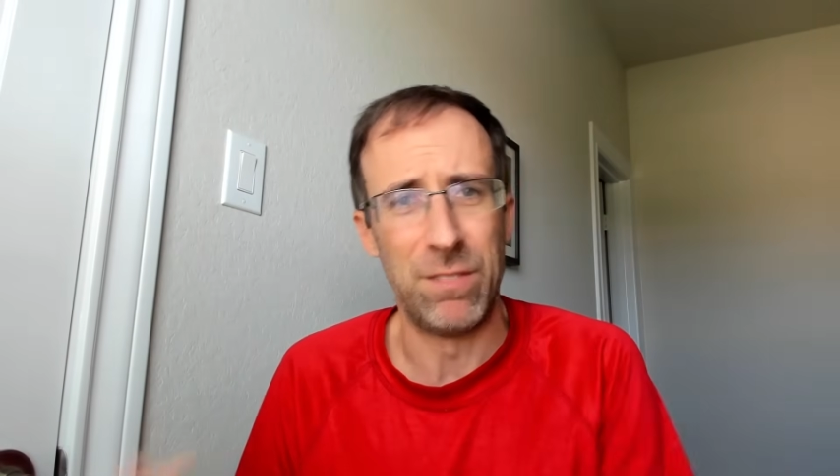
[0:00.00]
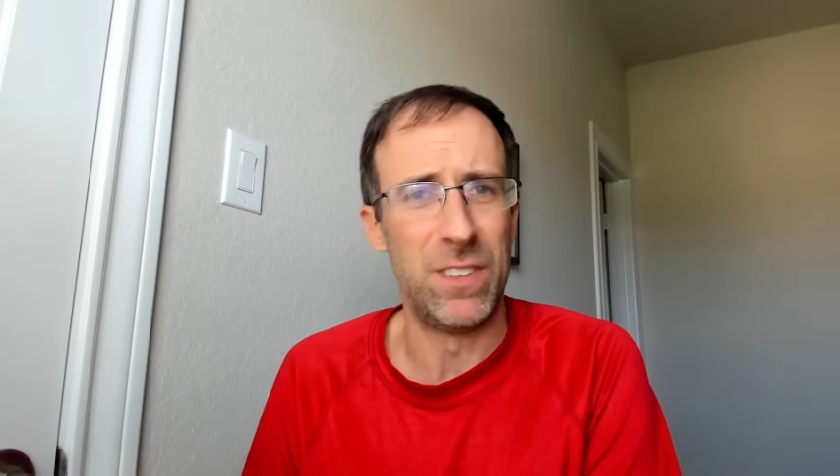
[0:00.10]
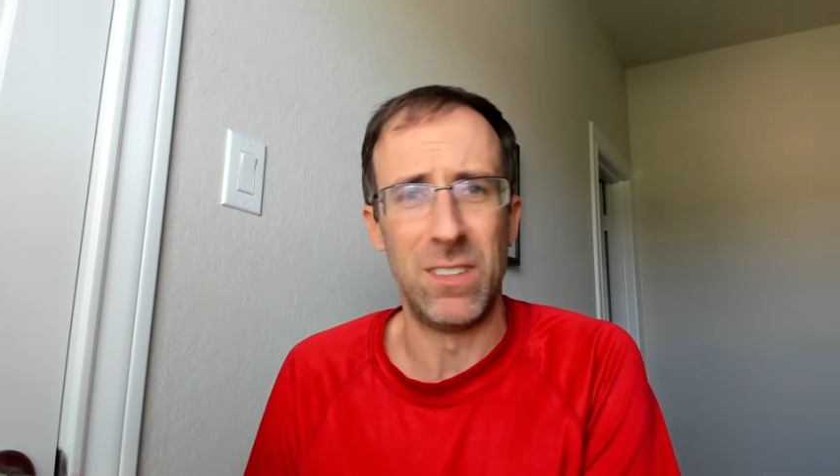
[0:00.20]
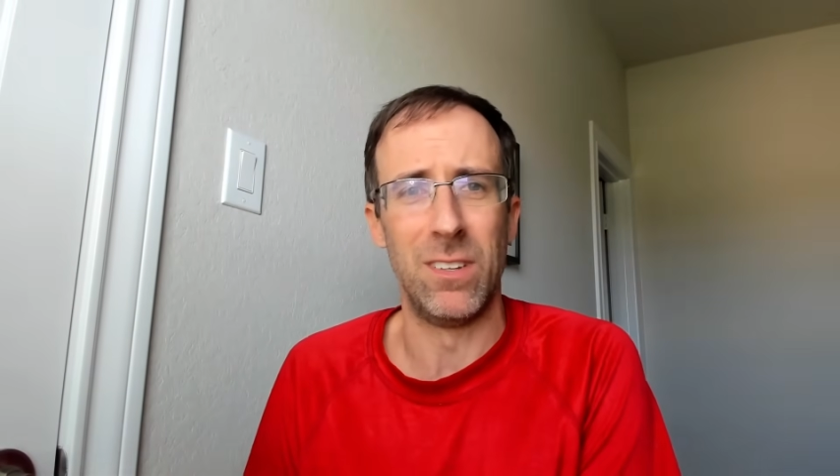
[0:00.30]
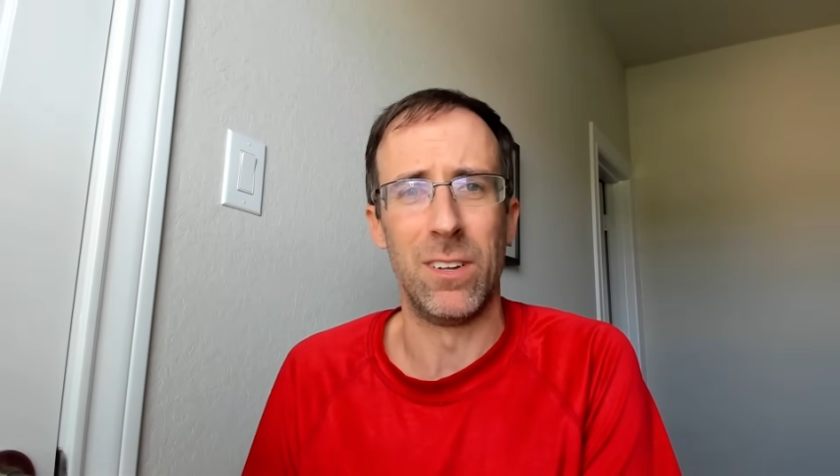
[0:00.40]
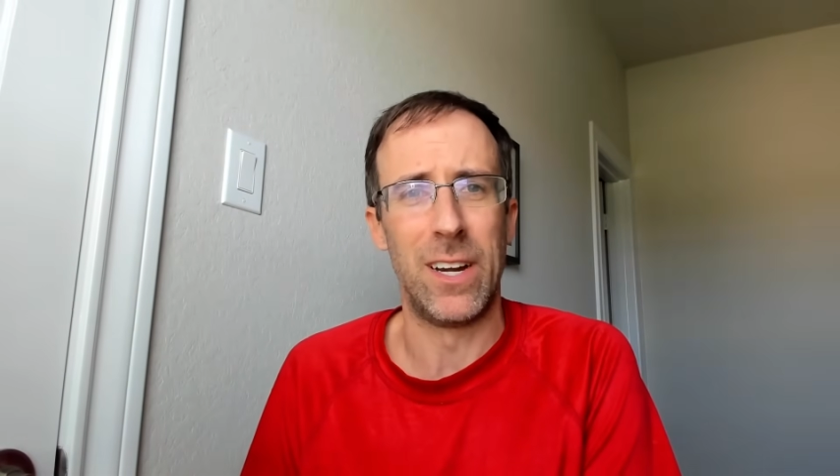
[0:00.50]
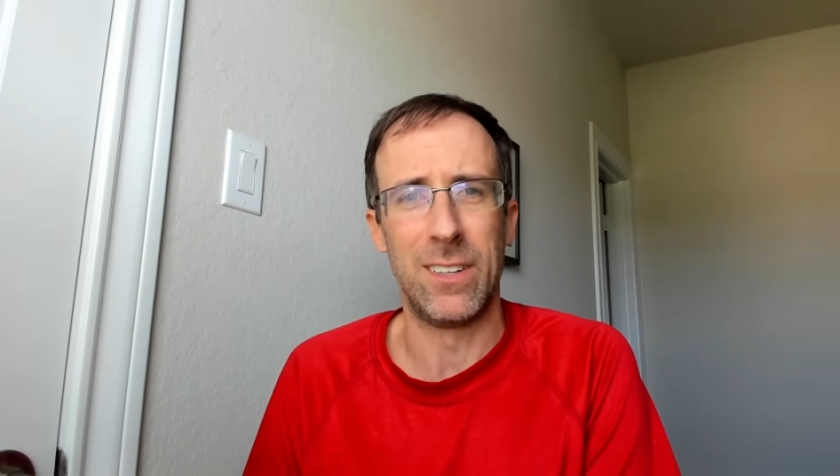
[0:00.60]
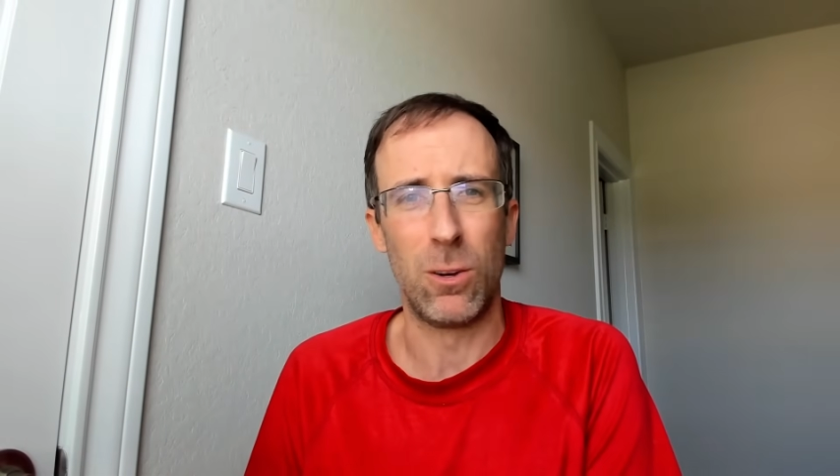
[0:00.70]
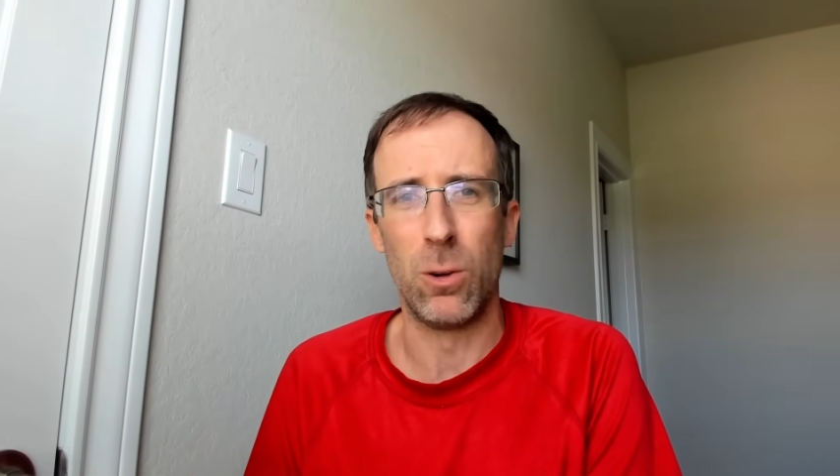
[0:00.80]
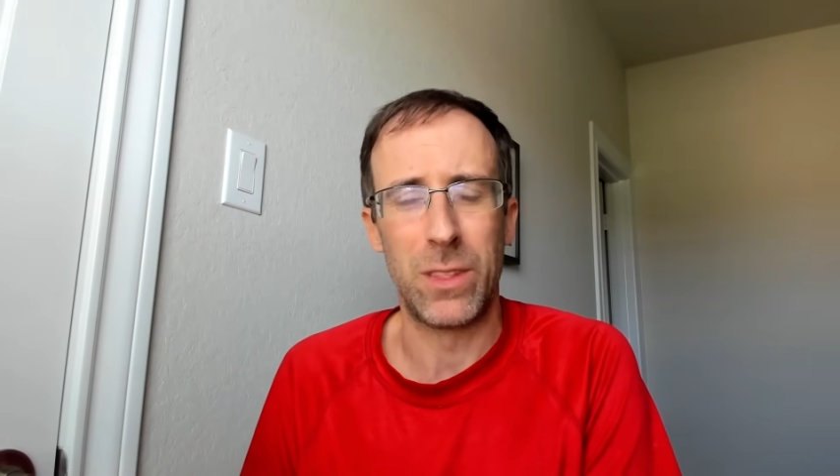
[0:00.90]

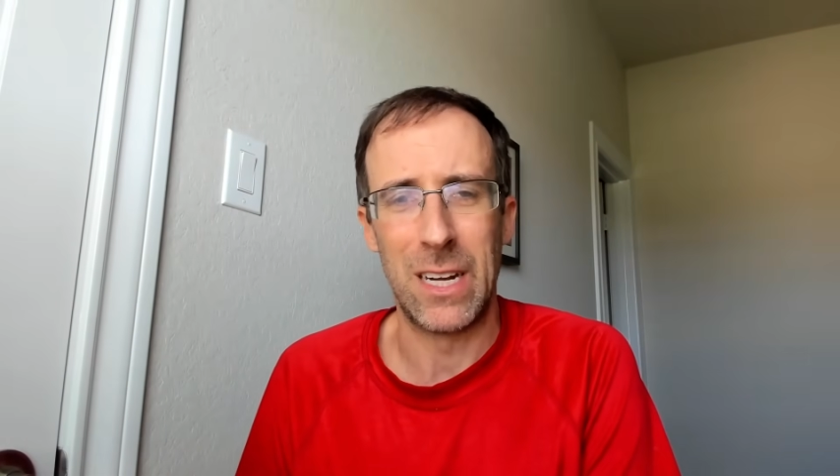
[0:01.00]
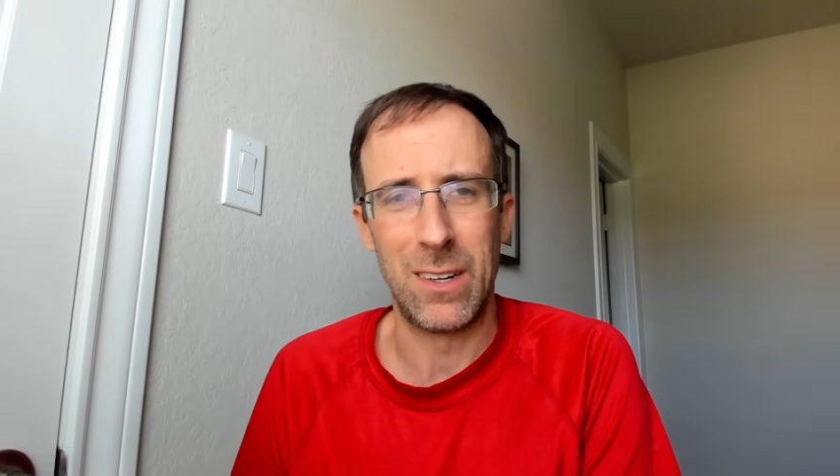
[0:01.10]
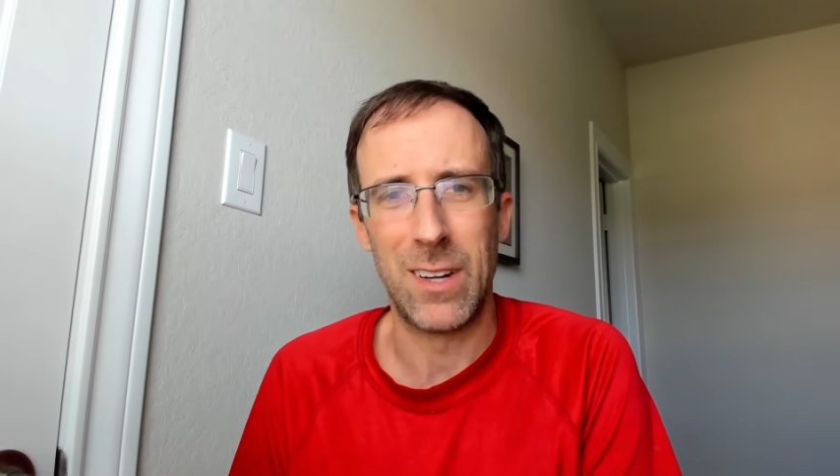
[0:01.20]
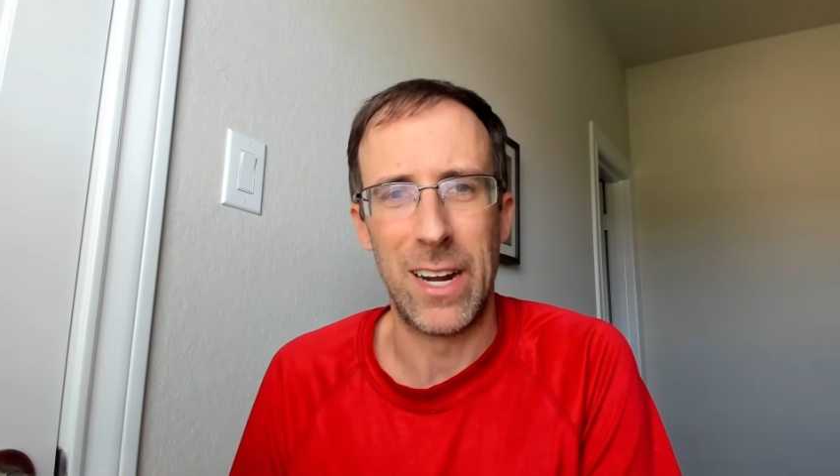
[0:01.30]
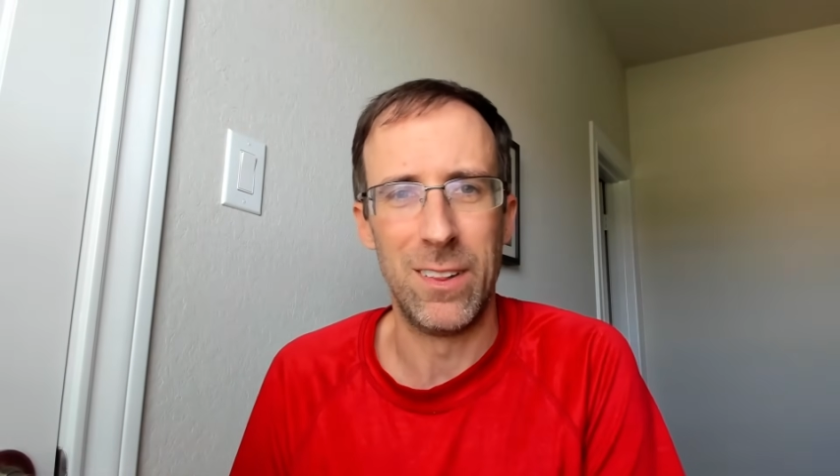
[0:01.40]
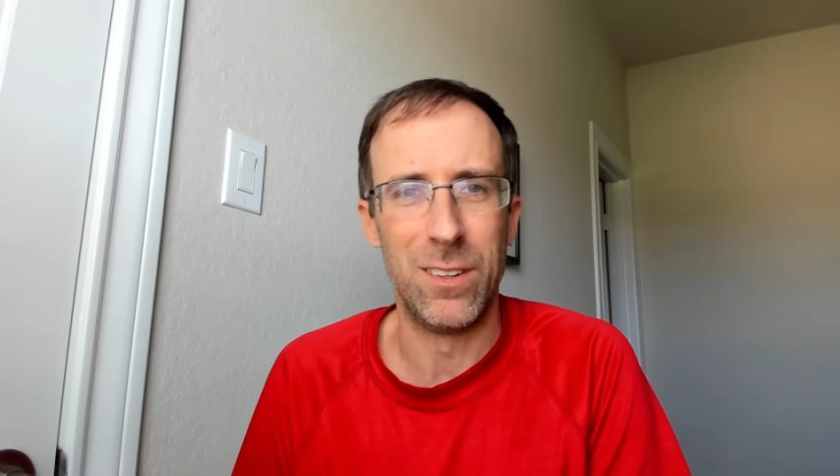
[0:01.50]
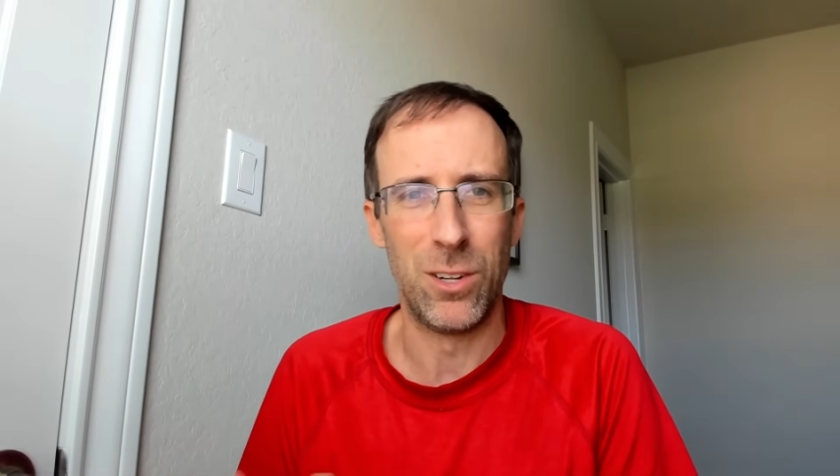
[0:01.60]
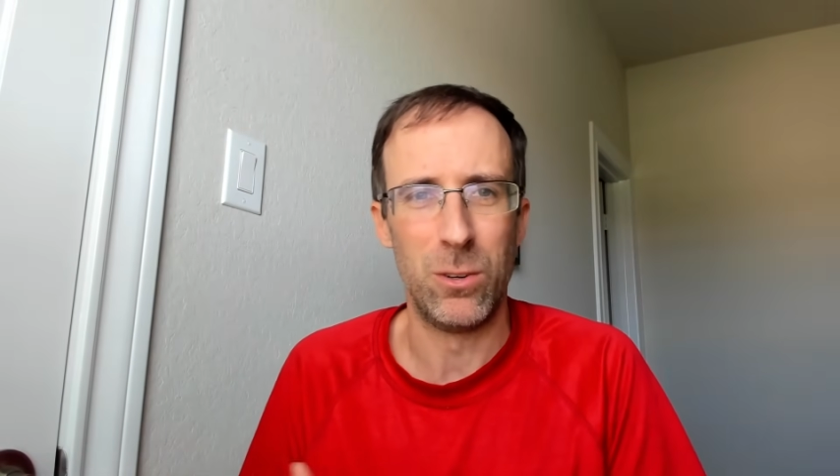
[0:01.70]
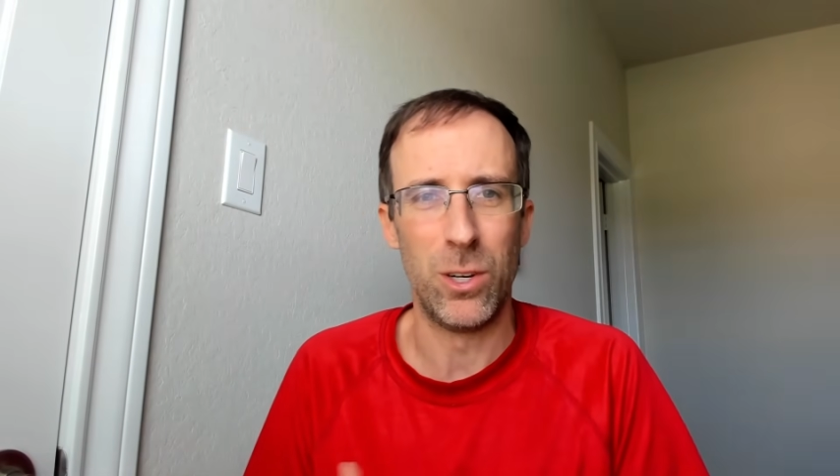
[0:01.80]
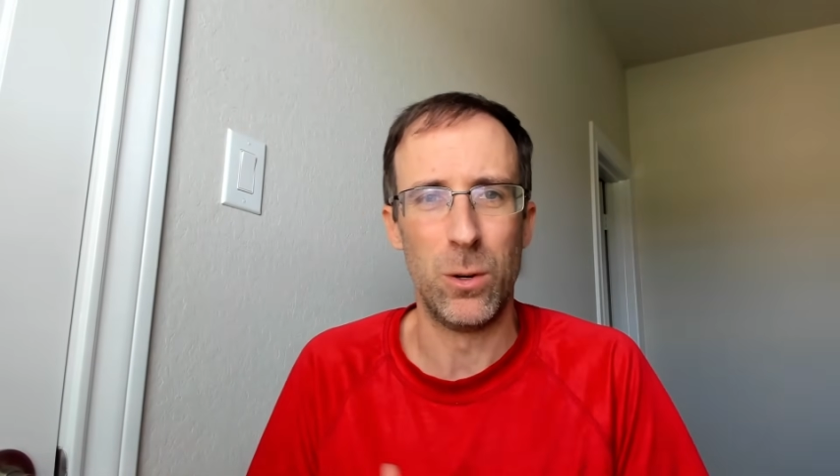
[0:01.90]
physiological thing to tie the
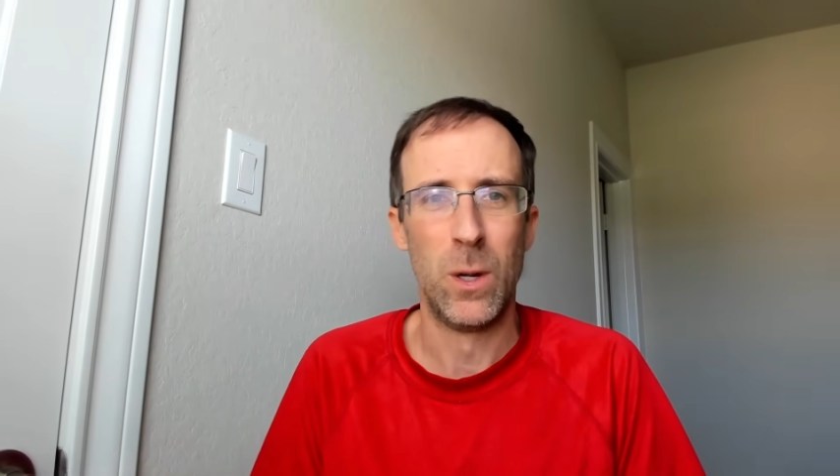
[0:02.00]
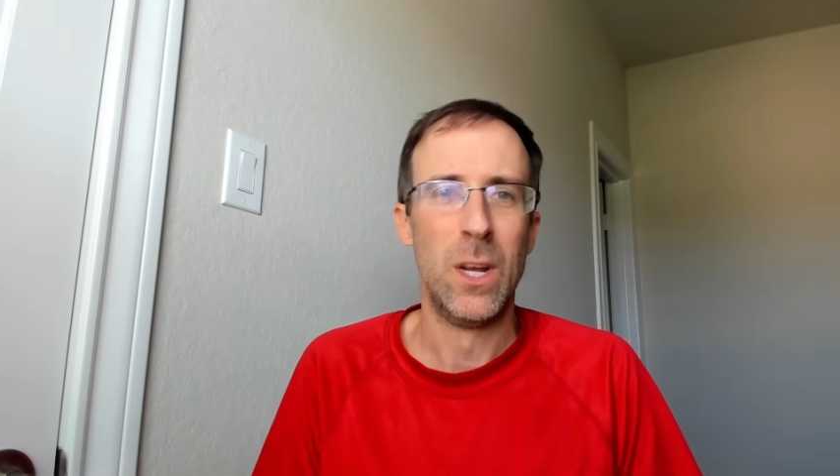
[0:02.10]
zone to.